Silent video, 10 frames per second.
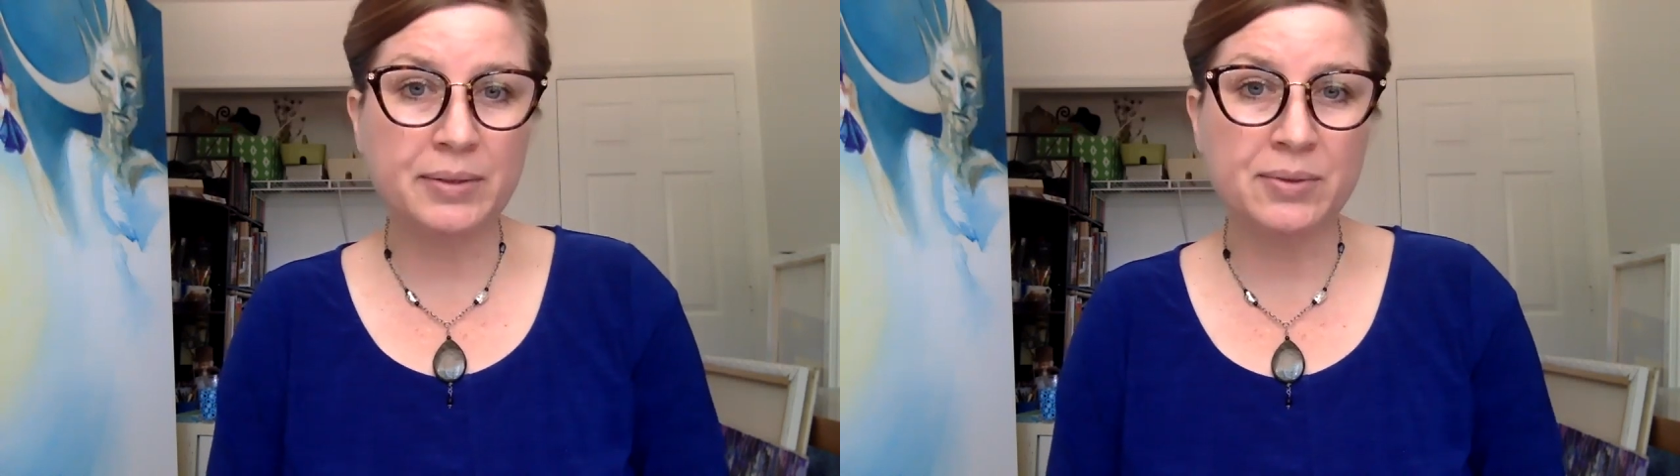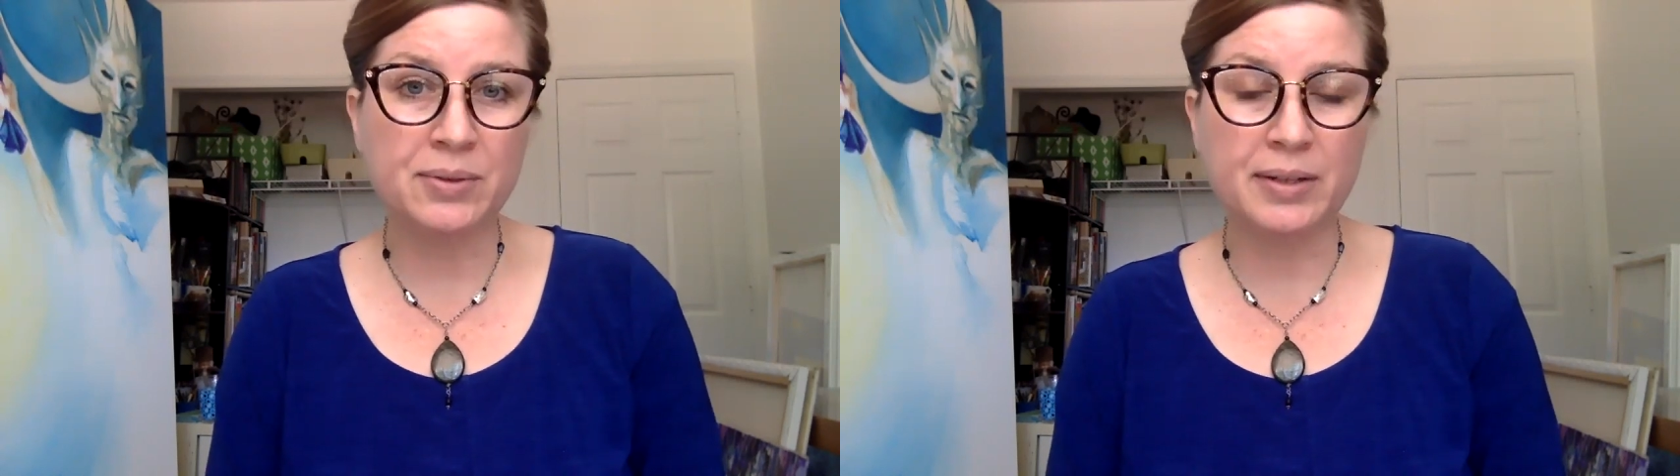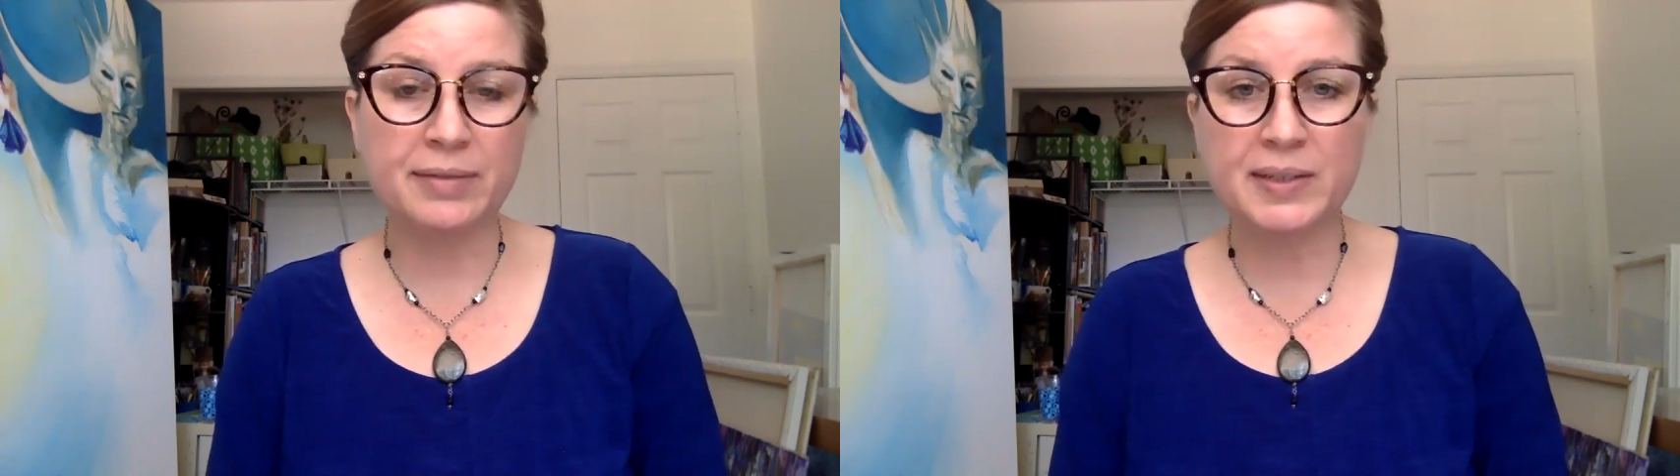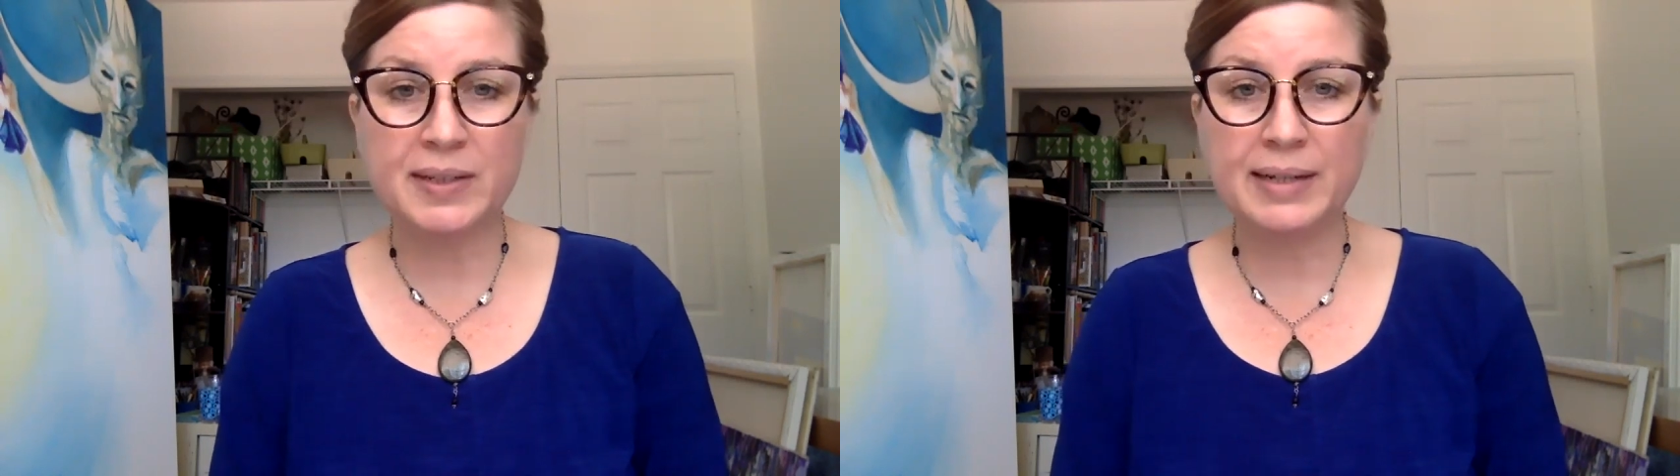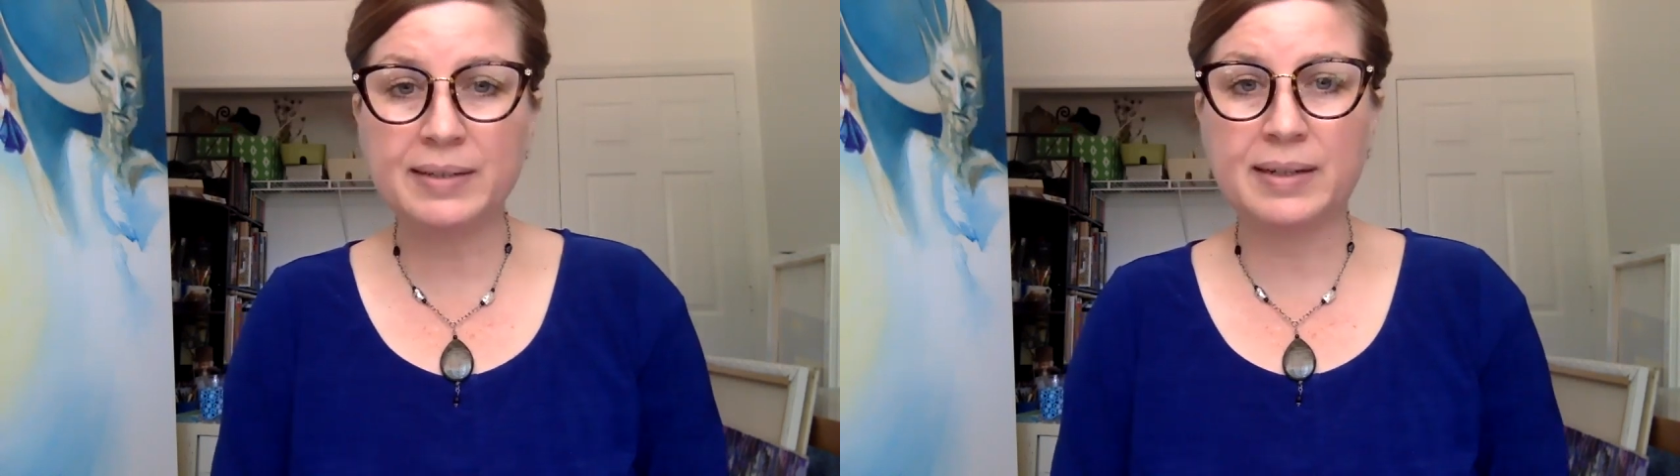lose all of his
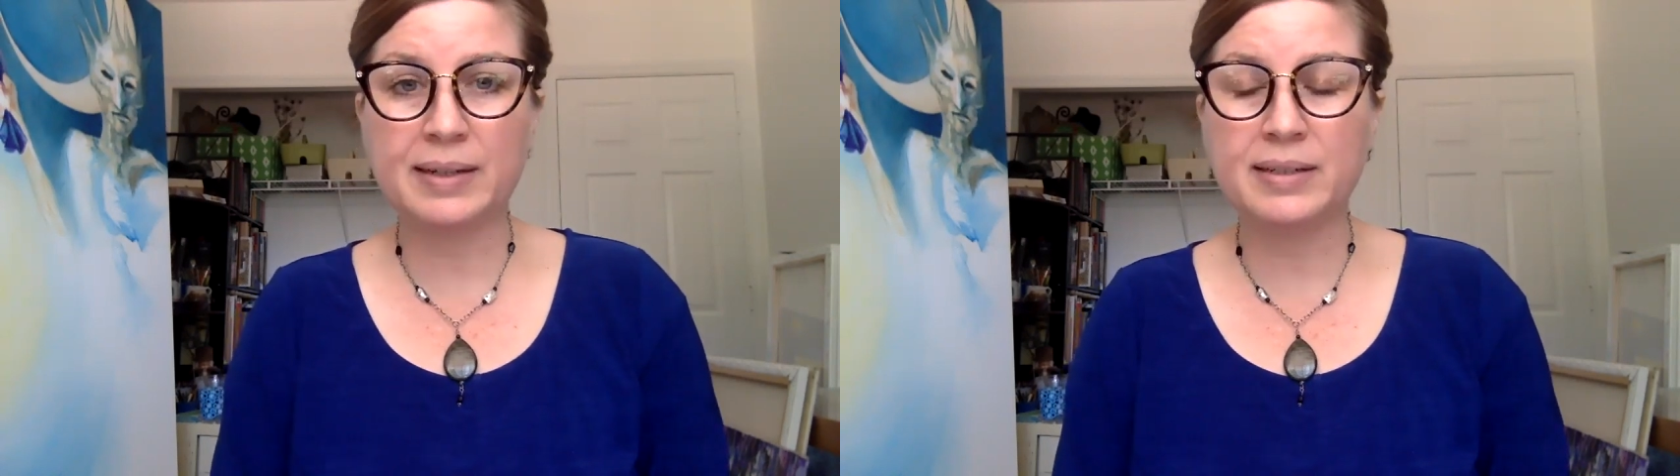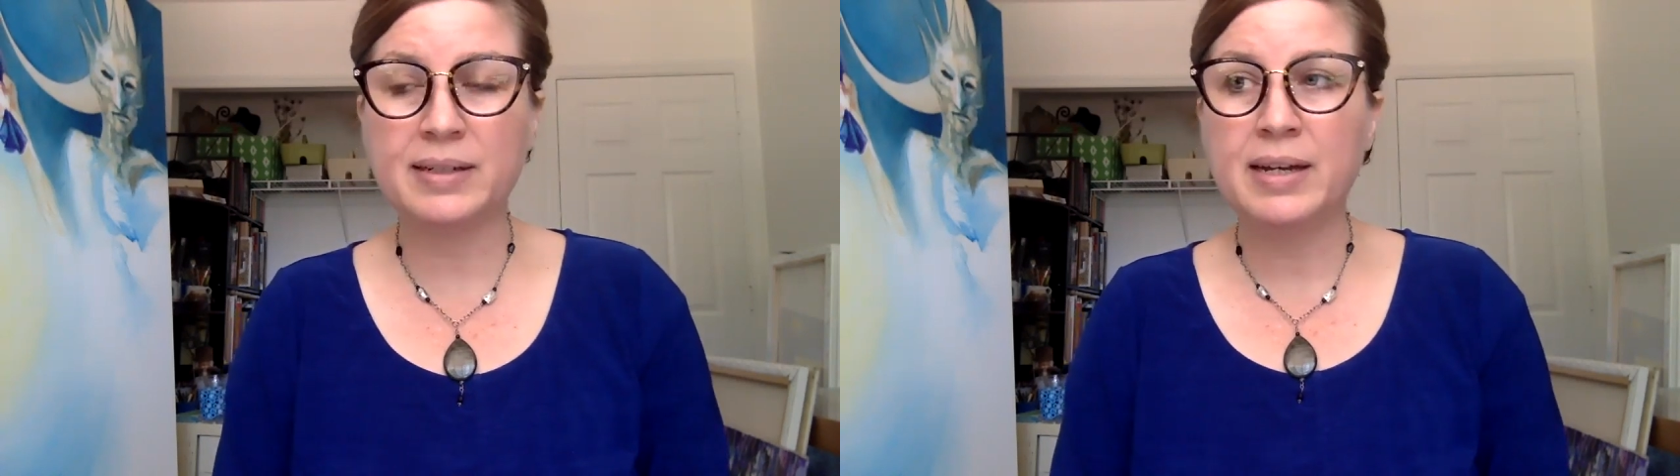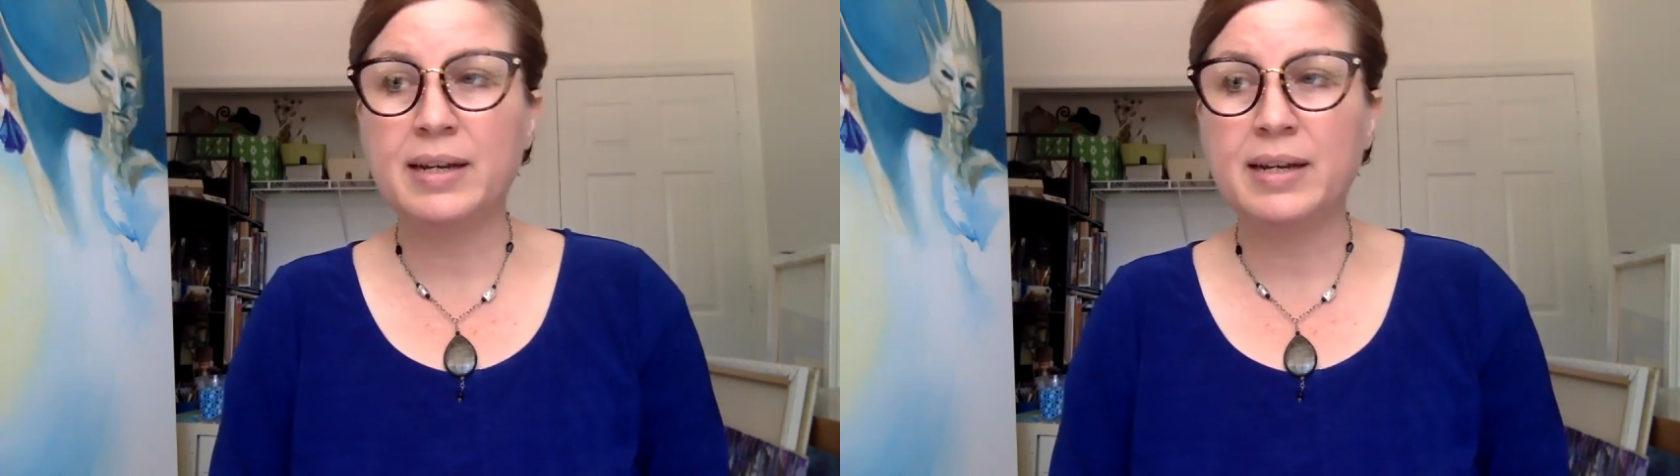eyesight,